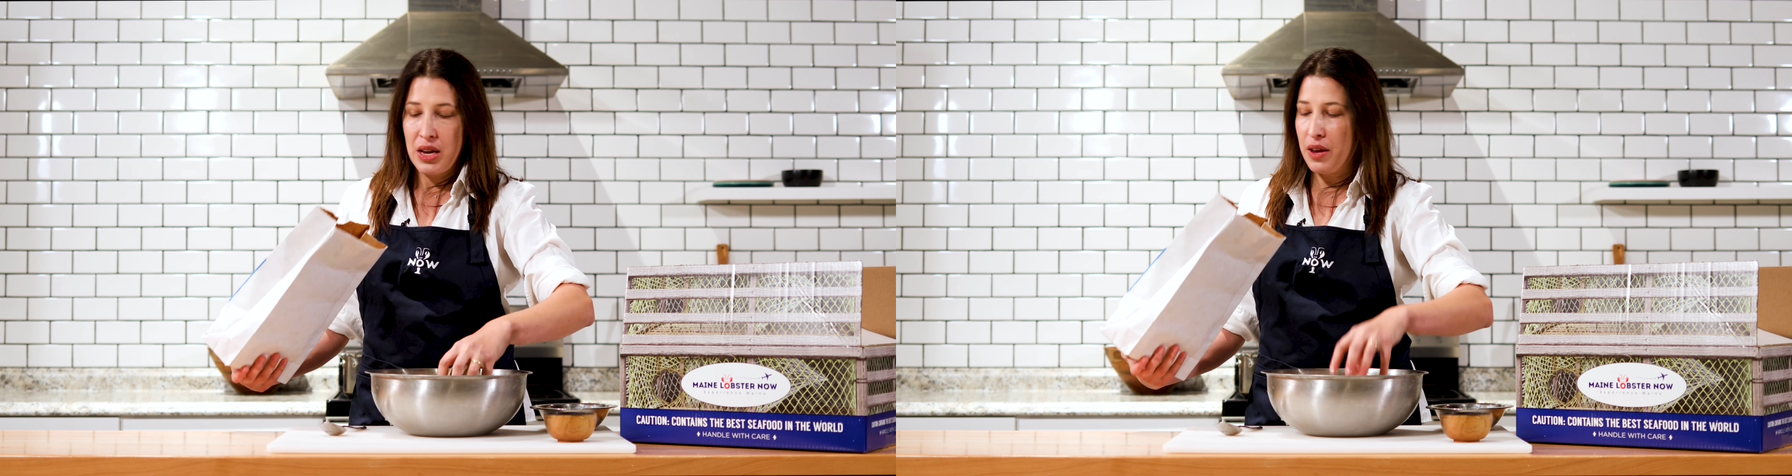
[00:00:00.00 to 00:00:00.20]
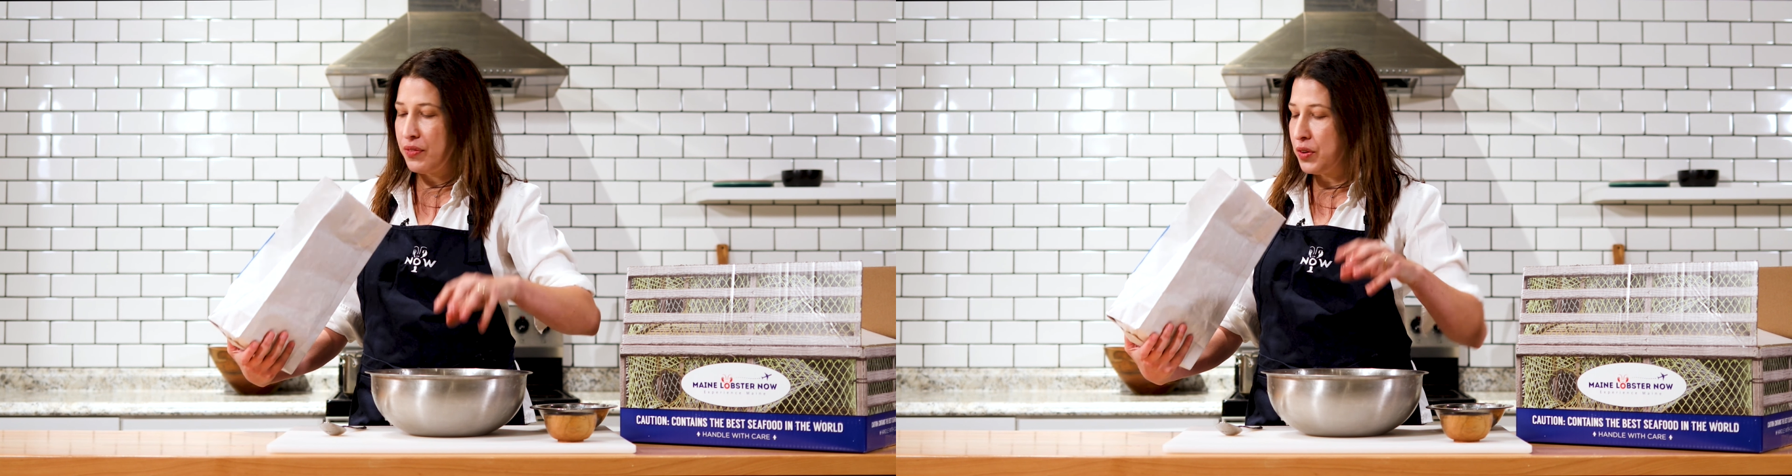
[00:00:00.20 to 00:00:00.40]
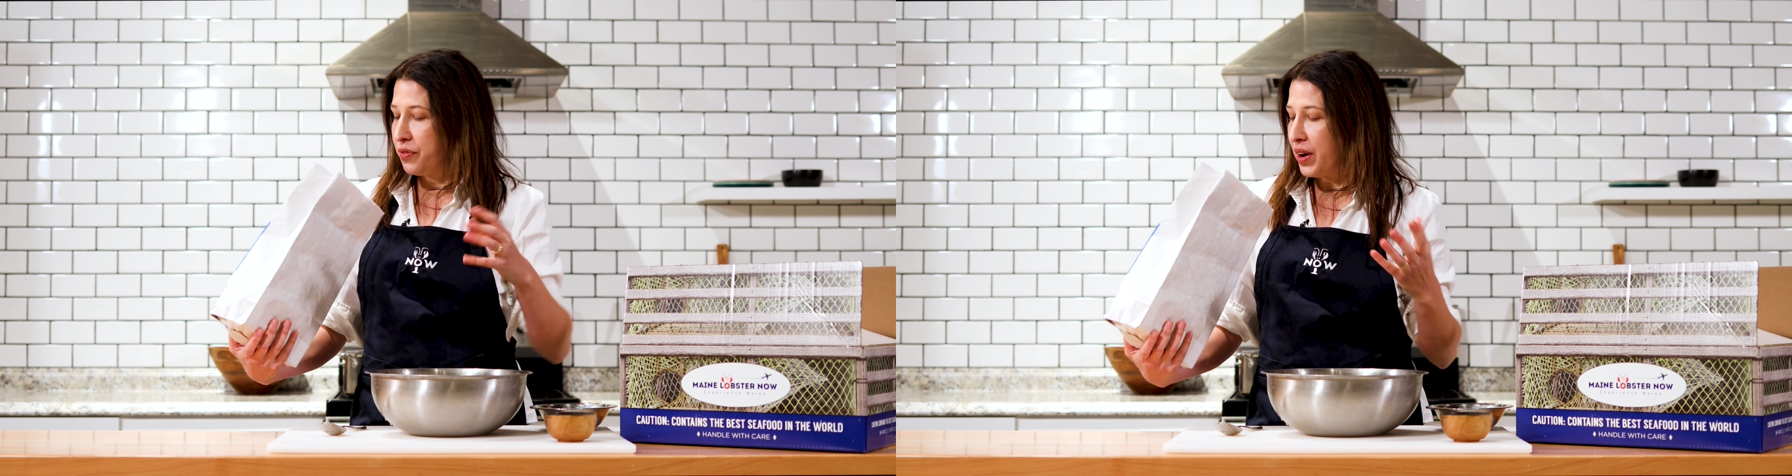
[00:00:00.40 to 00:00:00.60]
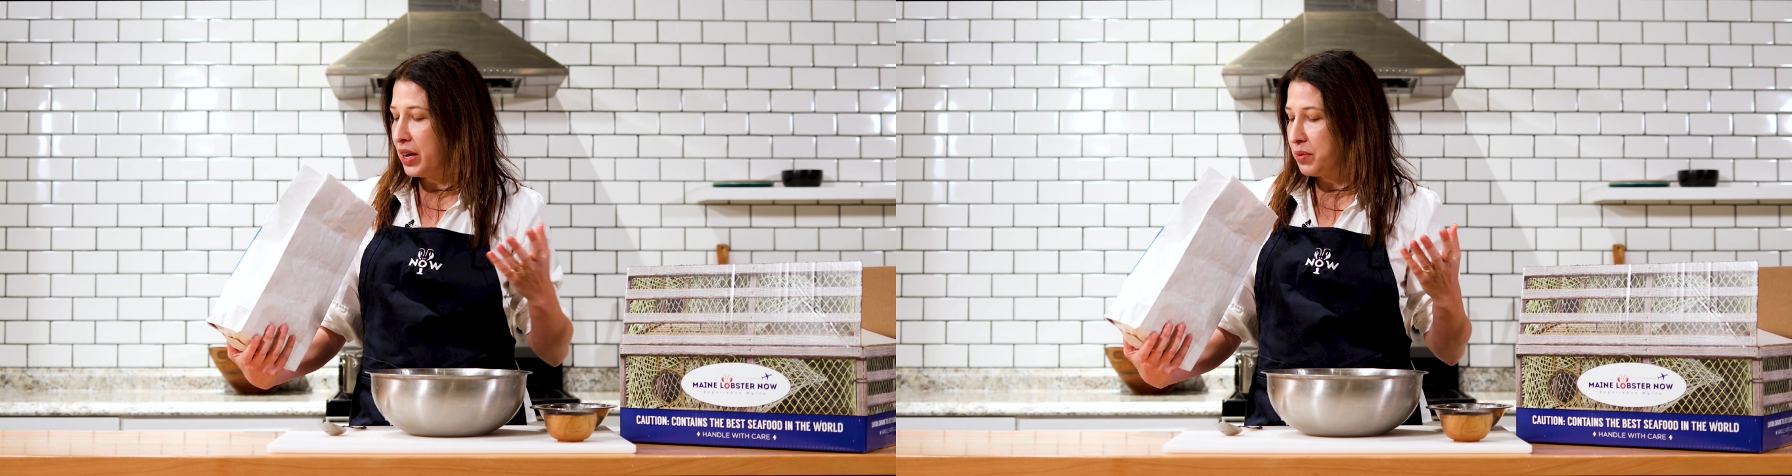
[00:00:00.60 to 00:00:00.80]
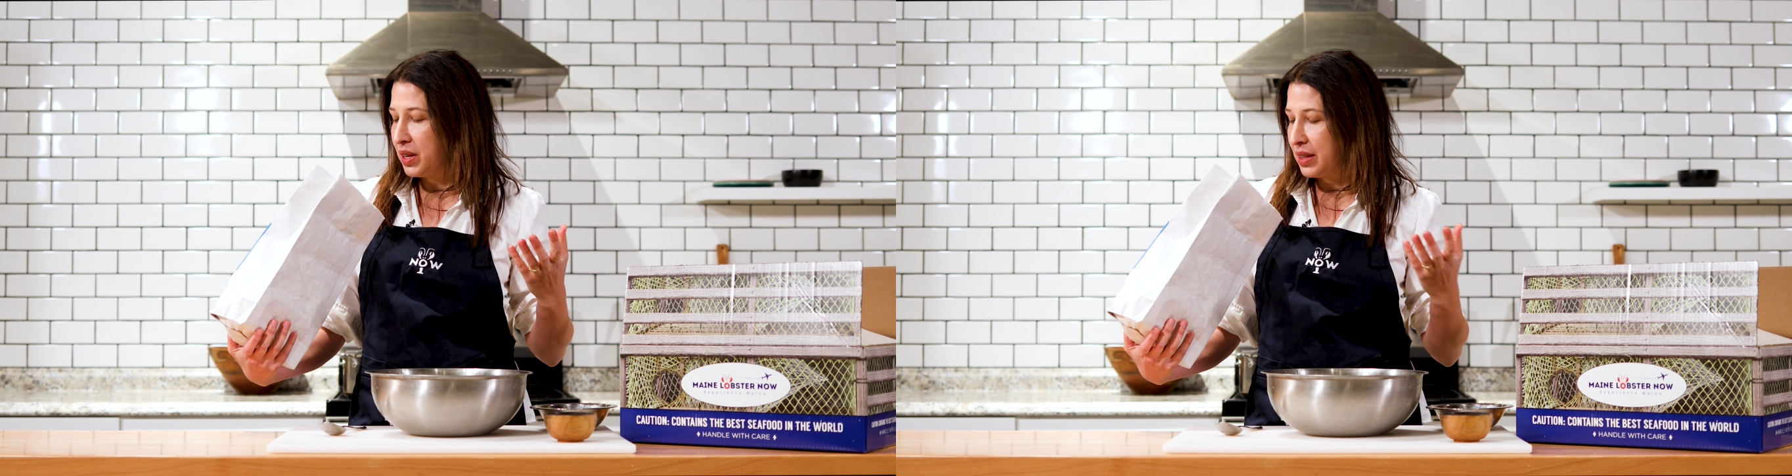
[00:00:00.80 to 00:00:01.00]
If you
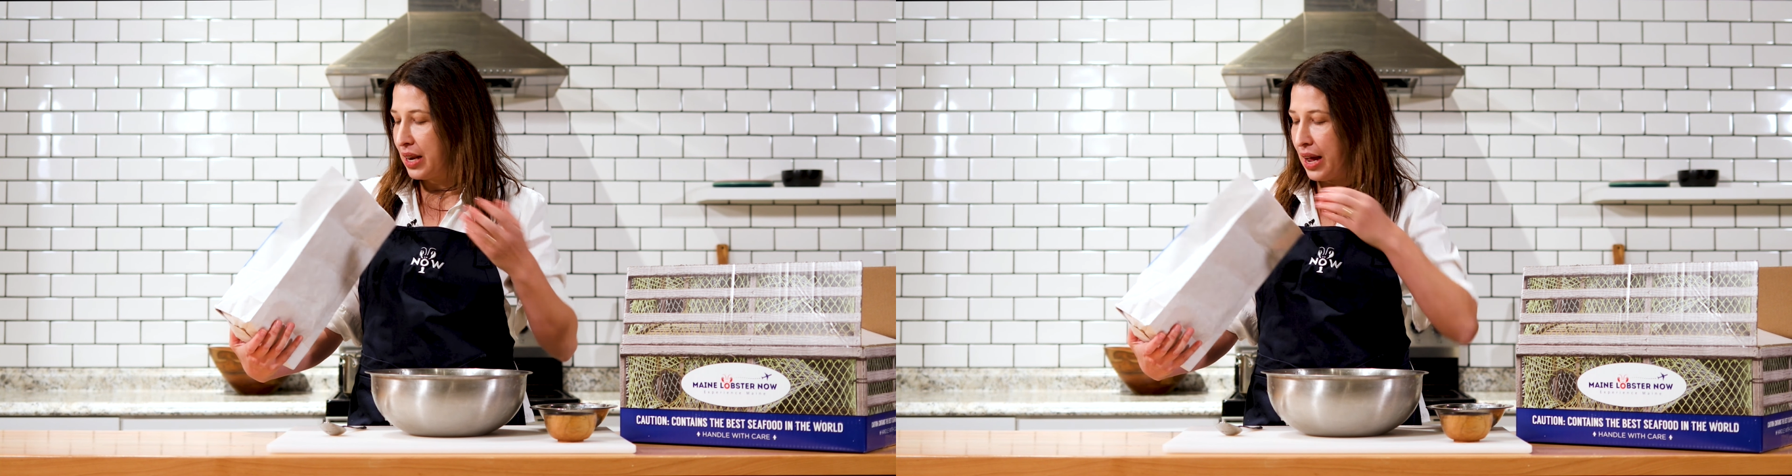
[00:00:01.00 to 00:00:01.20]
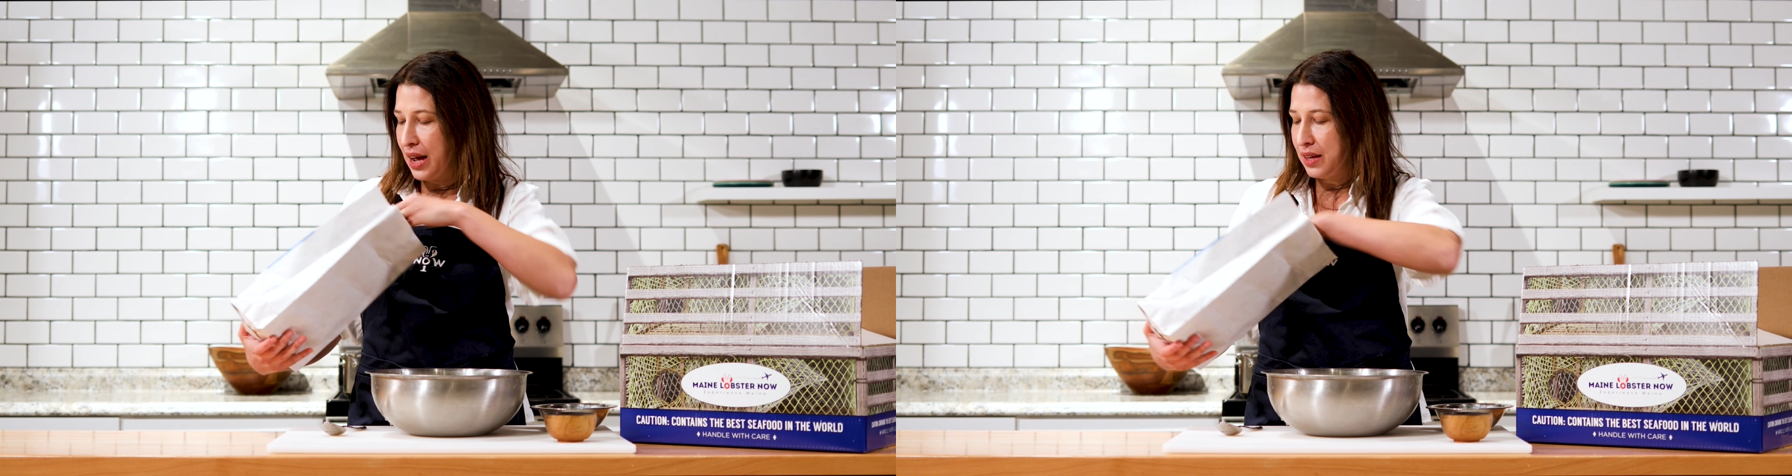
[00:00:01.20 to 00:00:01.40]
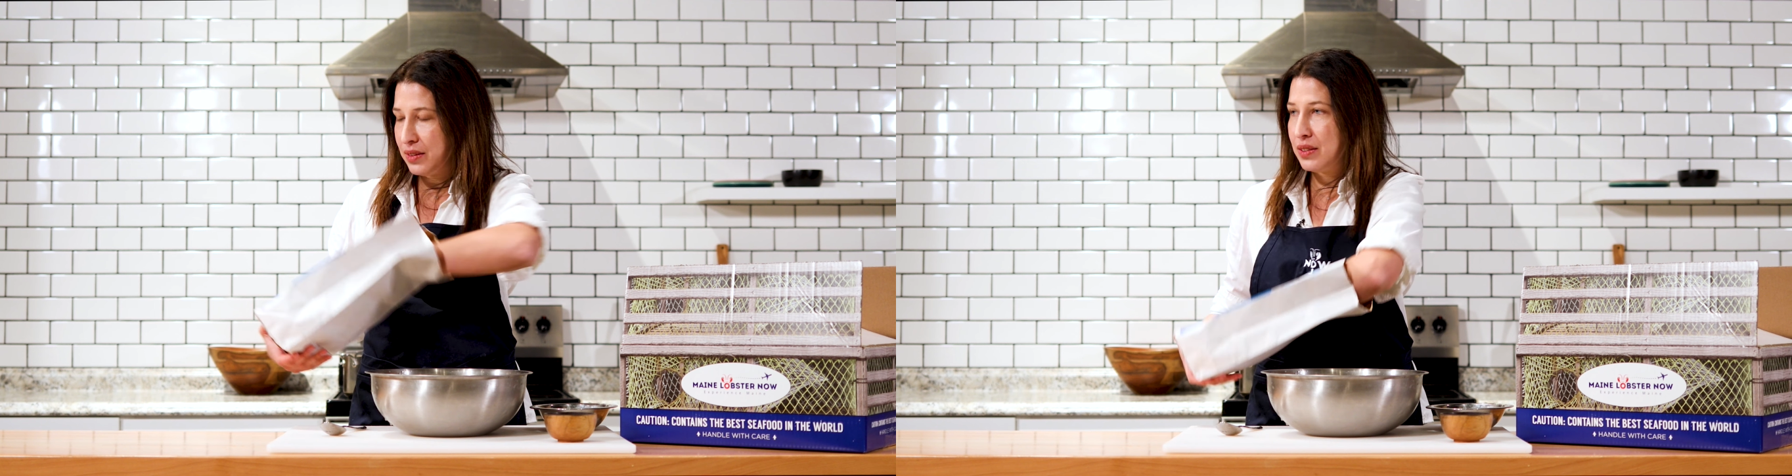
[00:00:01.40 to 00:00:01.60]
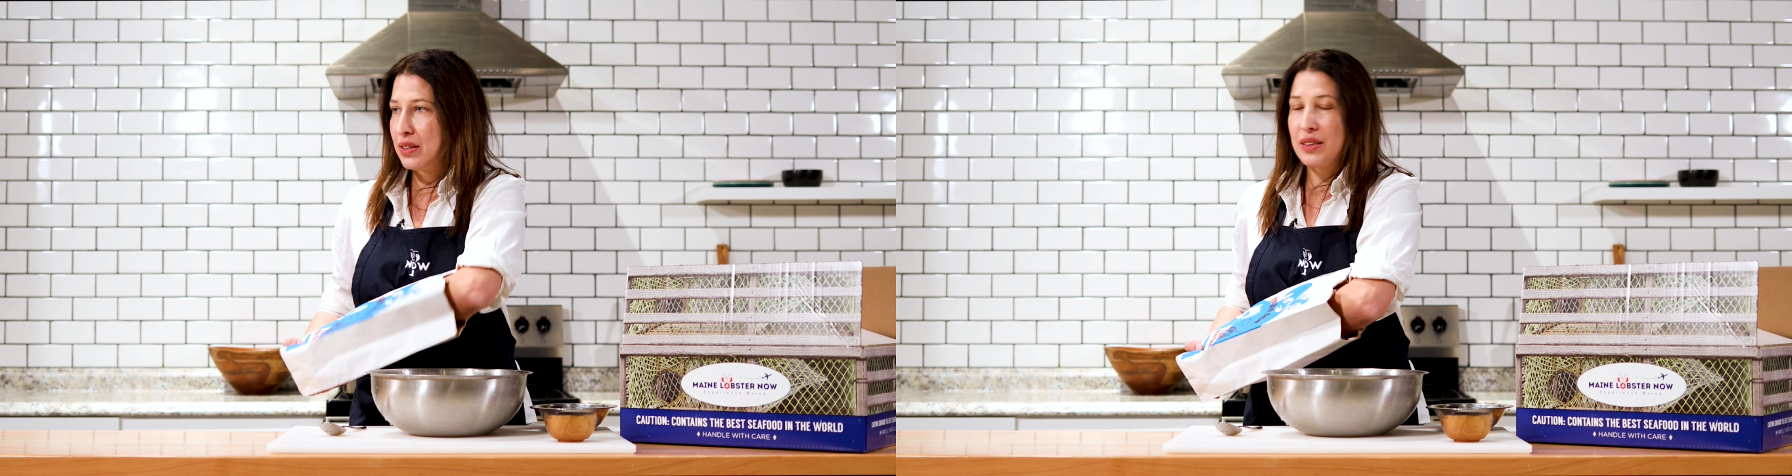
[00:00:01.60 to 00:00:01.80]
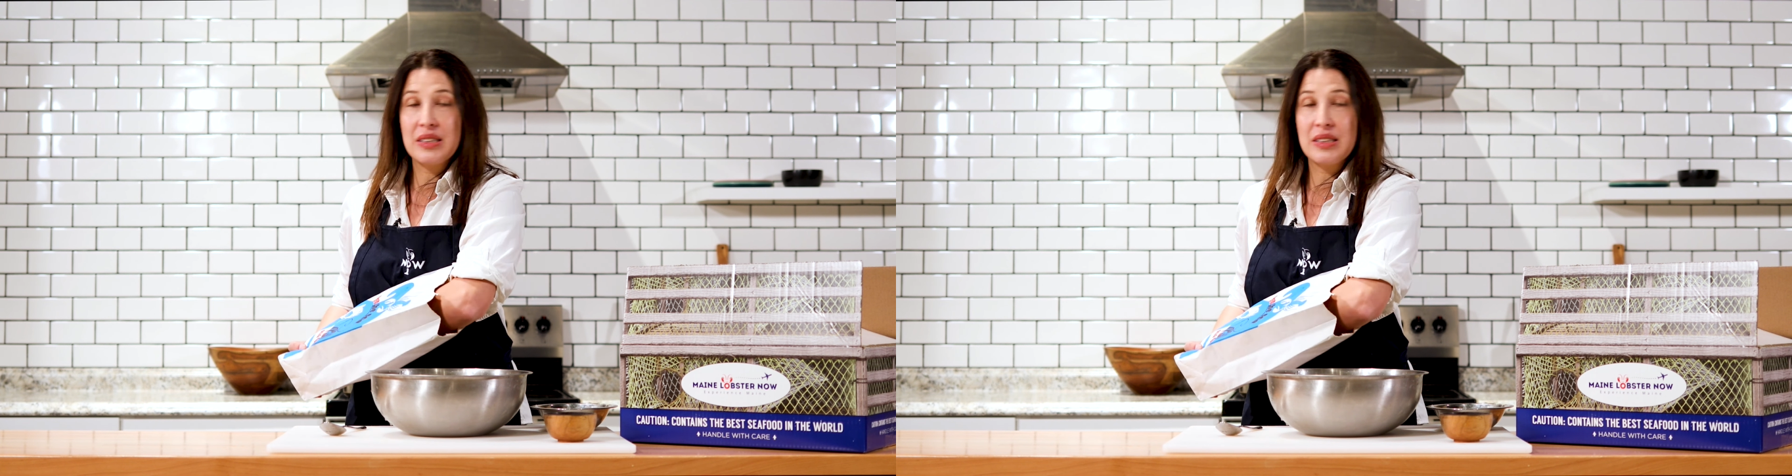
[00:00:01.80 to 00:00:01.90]
find one that has